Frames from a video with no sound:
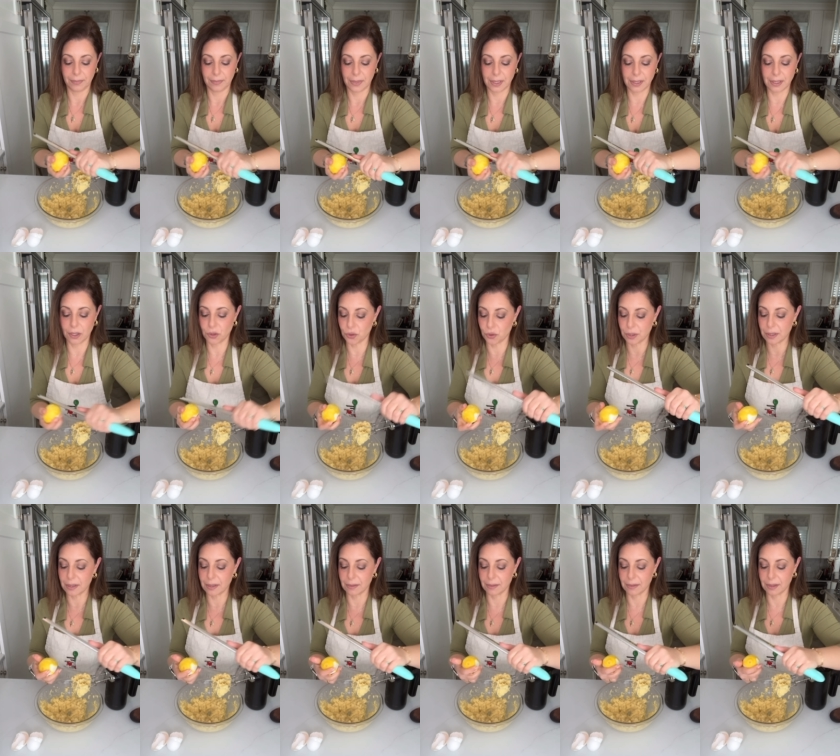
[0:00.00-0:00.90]

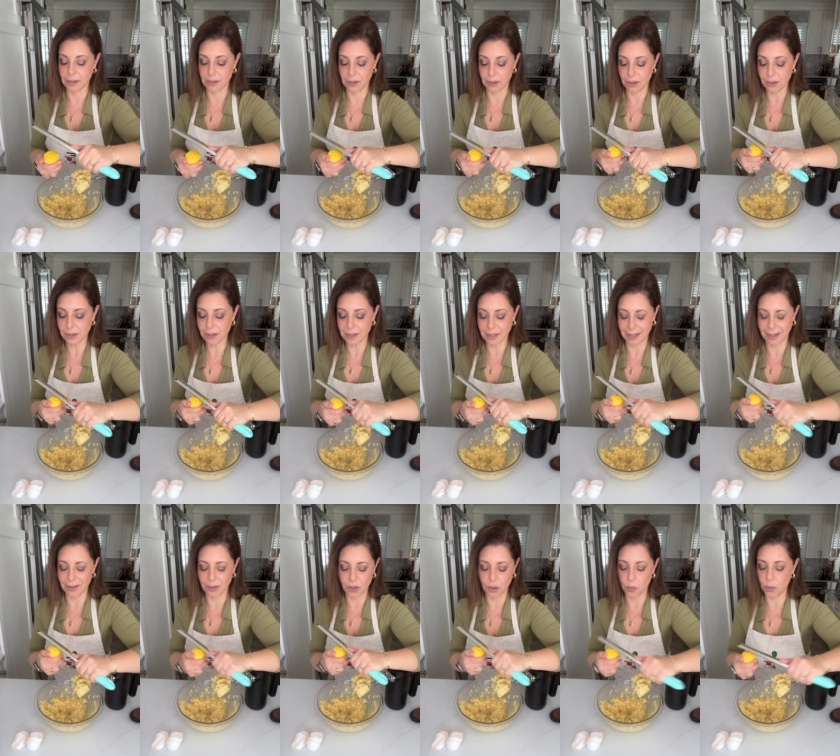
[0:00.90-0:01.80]
citrus desserts.
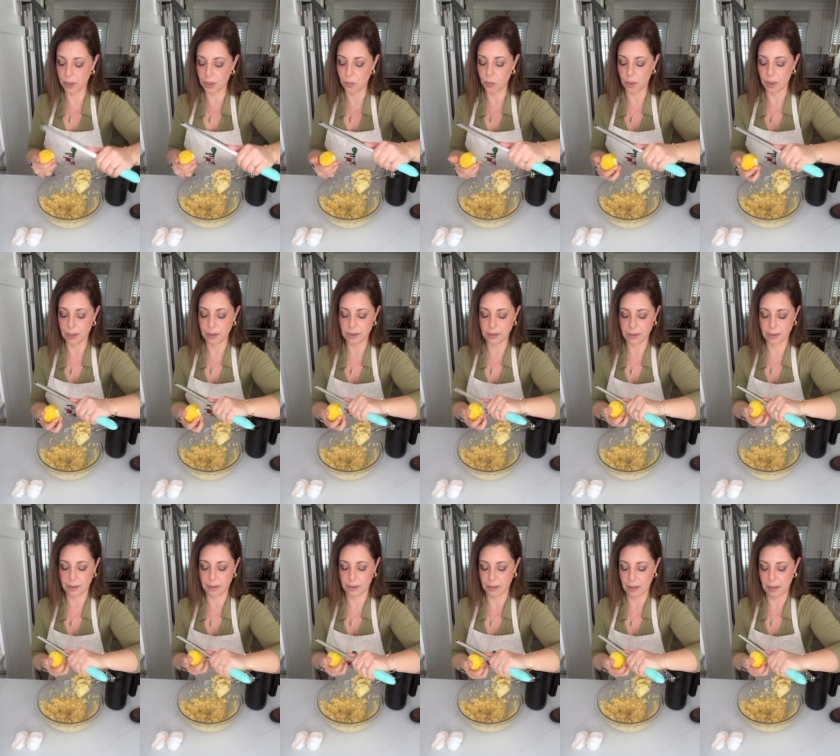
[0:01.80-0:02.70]
I don't know what it
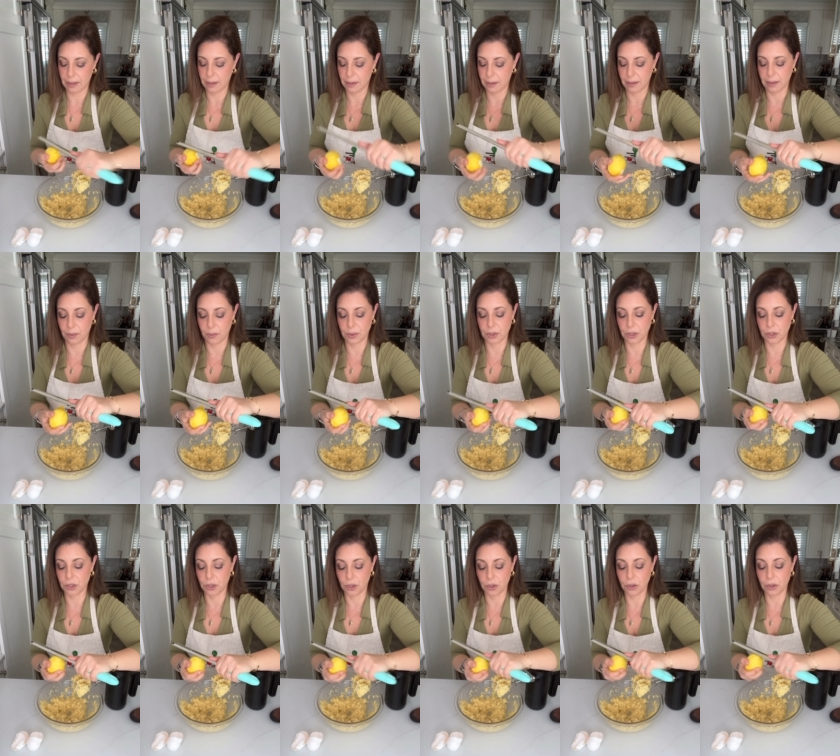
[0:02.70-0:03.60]
was that was a
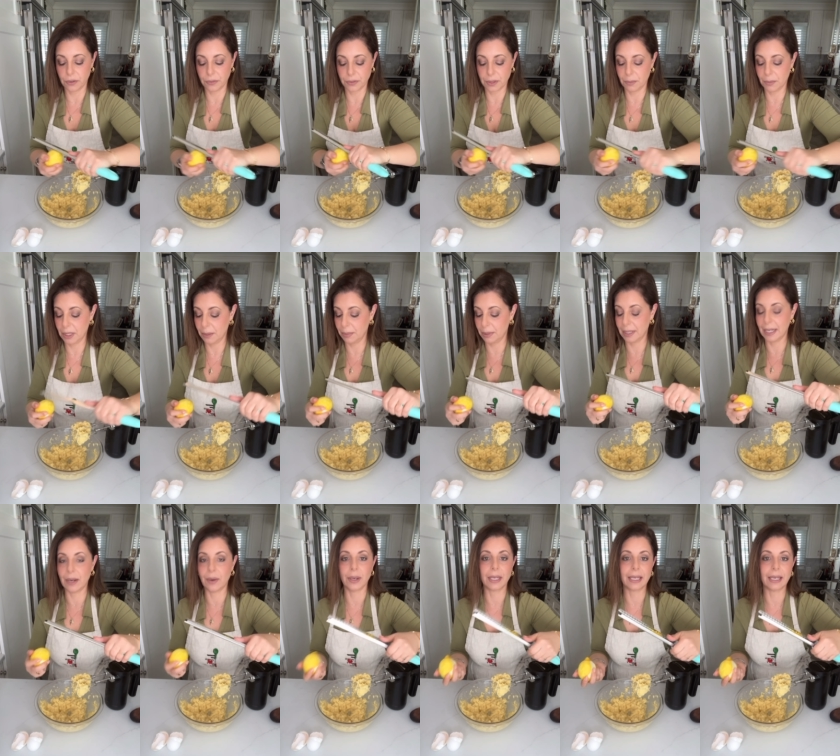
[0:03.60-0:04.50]
turnoff to me, but
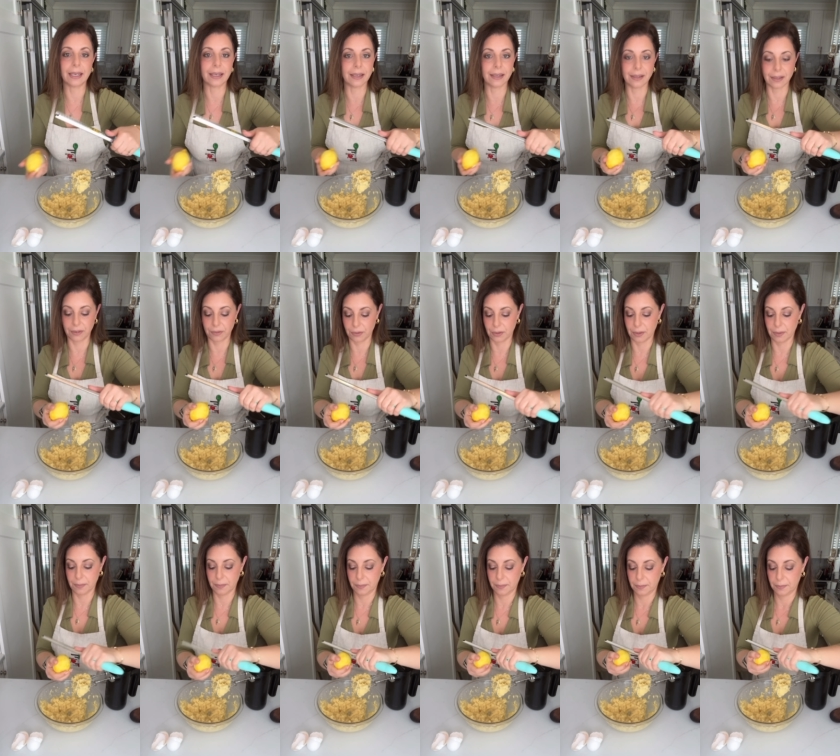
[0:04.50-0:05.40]
now I can't get enough of
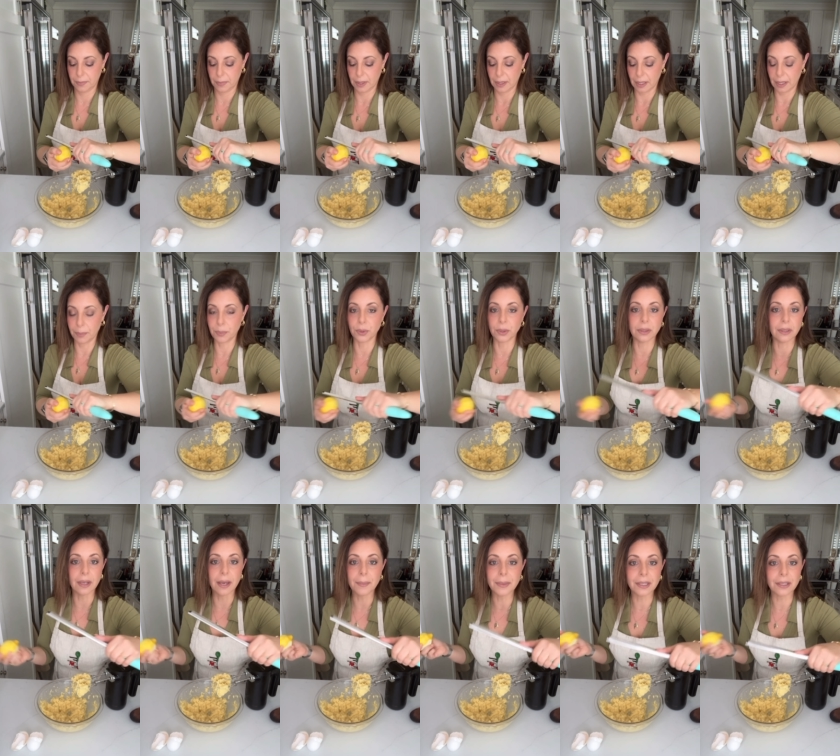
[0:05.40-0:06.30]
them. I
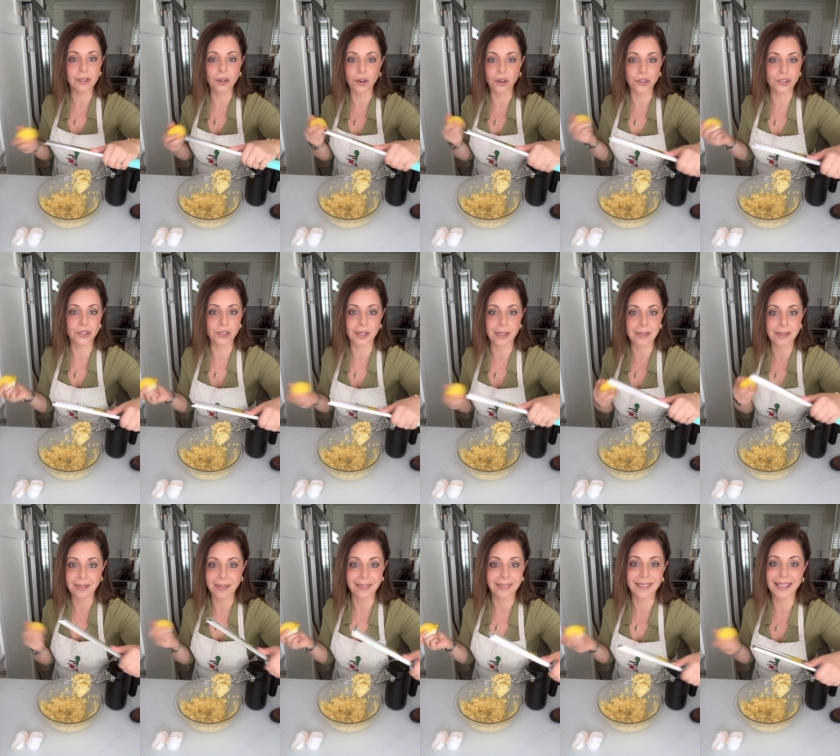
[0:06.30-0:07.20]
put lemon and orange
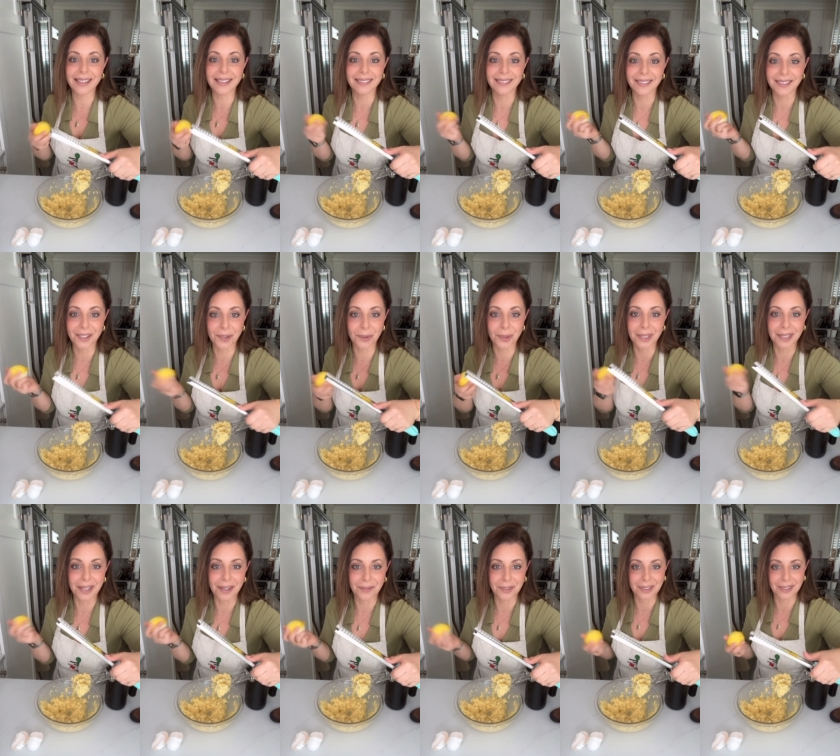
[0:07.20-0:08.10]
zest in
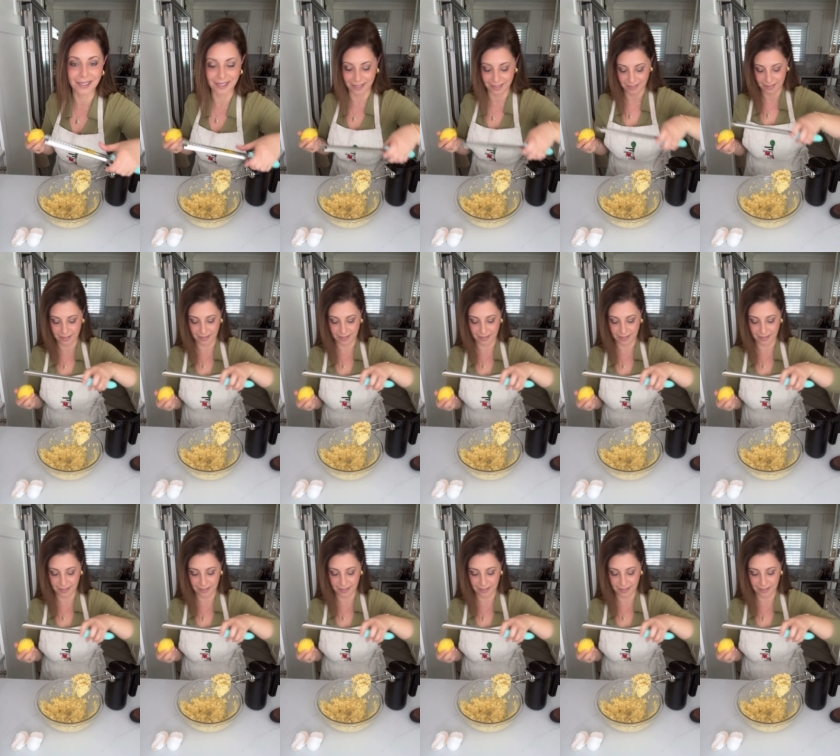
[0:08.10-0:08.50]
literally everything.